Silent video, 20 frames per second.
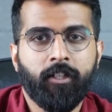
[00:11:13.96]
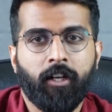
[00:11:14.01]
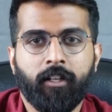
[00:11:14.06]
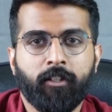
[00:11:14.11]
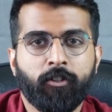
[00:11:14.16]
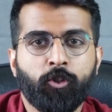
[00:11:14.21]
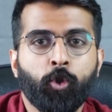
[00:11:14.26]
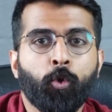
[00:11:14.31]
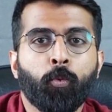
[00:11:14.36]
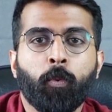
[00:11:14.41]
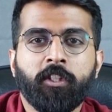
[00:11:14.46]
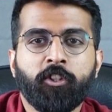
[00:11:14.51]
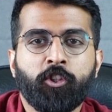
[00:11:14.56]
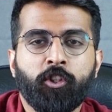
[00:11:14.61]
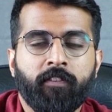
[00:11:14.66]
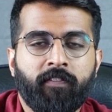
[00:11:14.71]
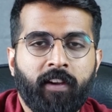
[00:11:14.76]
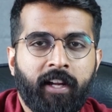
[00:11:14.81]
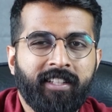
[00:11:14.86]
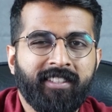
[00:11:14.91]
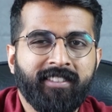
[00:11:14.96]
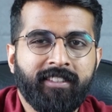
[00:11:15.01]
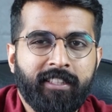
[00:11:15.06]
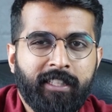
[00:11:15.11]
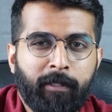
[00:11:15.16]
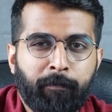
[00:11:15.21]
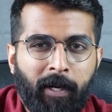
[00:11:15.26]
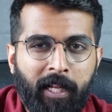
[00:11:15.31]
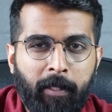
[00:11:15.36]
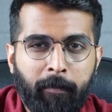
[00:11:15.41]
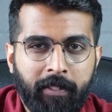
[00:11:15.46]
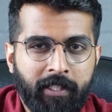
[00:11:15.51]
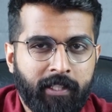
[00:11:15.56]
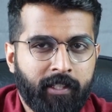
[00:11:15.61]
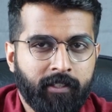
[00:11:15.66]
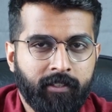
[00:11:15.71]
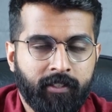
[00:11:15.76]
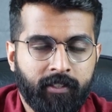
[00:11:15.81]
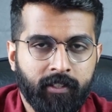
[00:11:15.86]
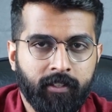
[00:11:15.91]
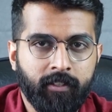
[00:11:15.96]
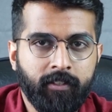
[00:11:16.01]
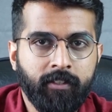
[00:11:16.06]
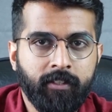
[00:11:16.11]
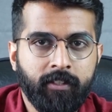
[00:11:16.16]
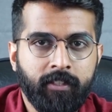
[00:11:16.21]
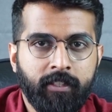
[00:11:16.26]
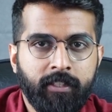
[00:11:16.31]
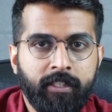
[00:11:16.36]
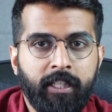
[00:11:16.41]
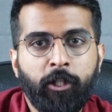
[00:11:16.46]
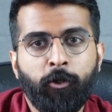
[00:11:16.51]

Yeah, so once you've addressed their primary concerns,